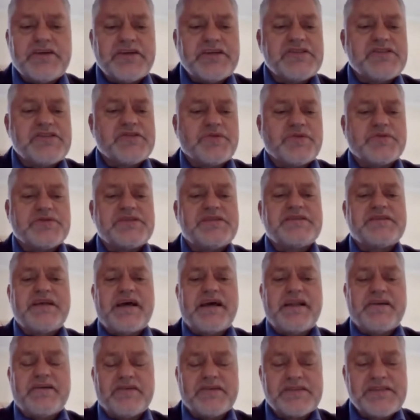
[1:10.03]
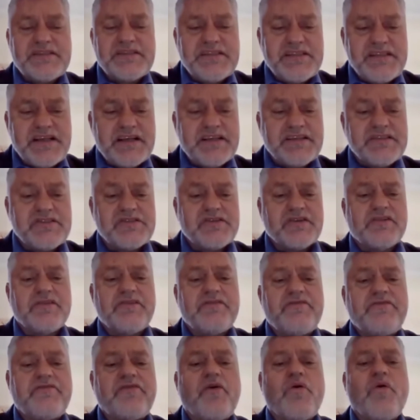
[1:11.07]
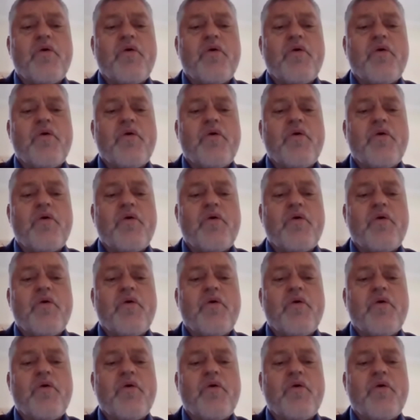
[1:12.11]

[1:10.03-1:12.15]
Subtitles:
resources that are essential